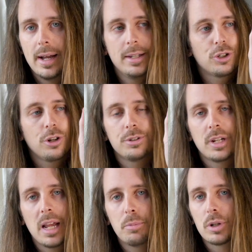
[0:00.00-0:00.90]
and charging
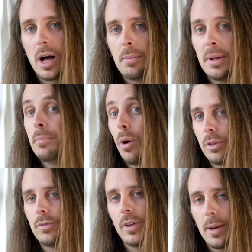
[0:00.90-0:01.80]
cable come in
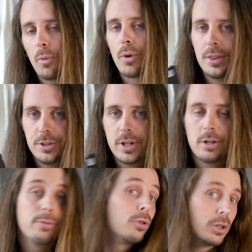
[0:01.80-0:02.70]
both the Fly More and the
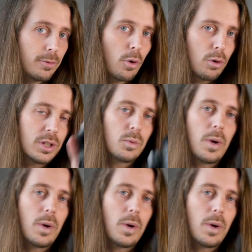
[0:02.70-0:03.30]
standard version, of course, as